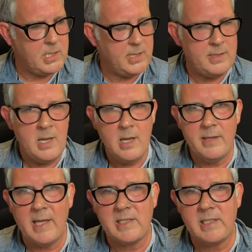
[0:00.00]

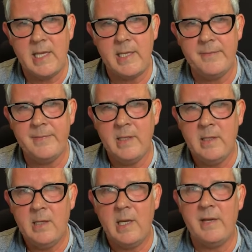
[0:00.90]
And that's key.
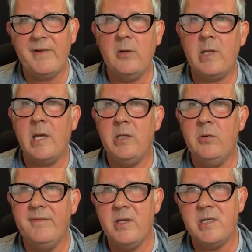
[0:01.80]
And if I look at a
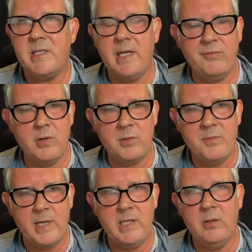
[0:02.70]
university, and I've worked with
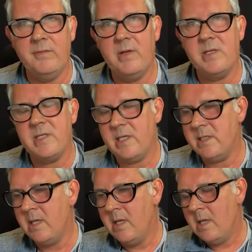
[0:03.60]
many
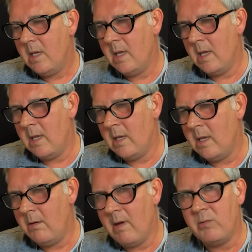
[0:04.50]
universities,
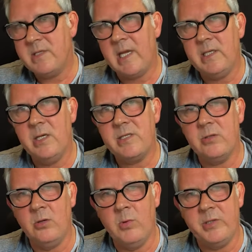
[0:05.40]
around 10 years
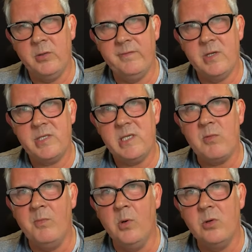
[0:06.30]
ago, what universities
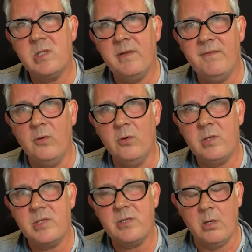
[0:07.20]
were mostly
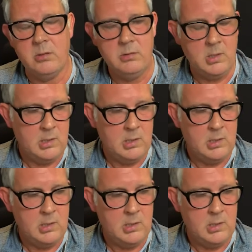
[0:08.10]
focused on